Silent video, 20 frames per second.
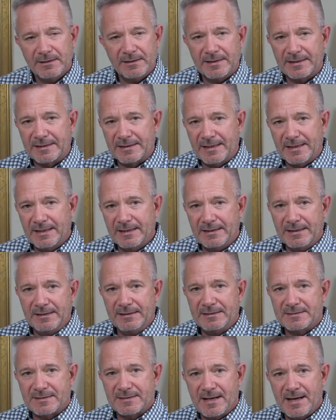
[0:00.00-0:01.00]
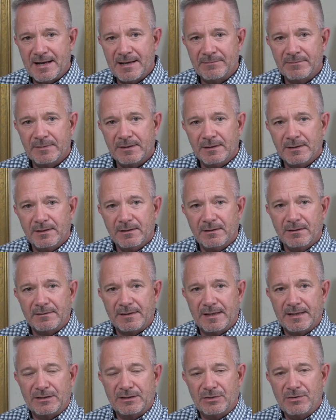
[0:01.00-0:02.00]
And again, anytime
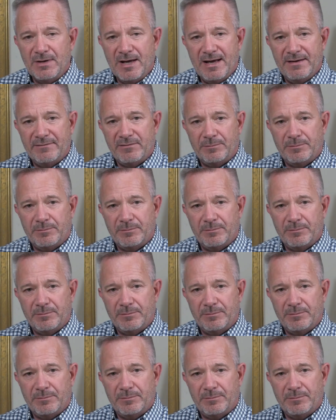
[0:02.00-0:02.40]
that you have